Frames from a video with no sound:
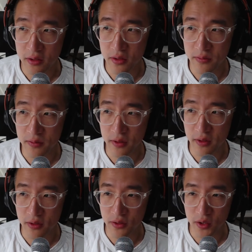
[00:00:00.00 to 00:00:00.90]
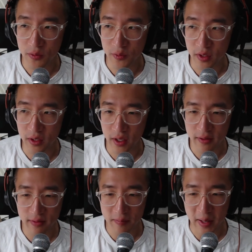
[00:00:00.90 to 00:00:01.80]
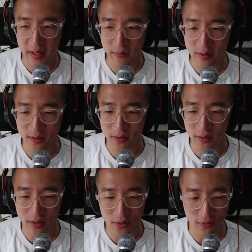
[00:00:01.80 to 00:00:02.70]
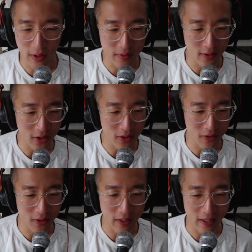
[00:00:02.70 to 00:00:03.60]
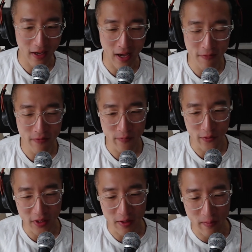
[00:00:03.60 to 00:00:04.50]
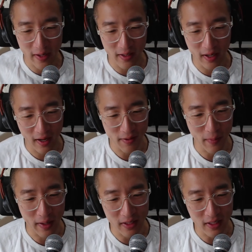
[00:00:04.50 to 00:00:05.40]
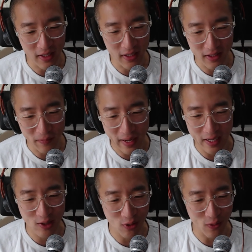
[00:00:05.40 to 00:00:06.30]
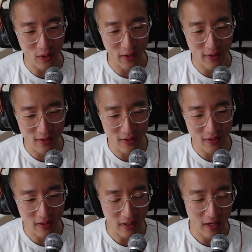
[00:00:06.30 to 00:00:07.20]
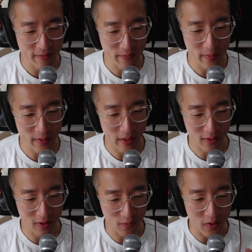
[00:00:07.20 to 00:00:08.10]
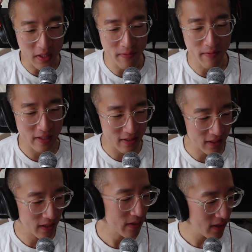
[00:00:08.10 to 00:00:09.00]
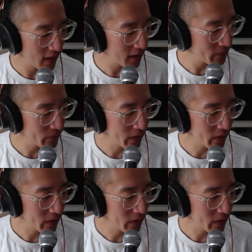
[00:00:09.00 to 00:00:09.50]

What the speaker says: for YouTube, a lot of that money went into ramen and chill. So like I haven't really made any money in the past 2 years. Like I've been like just reinvesting everything.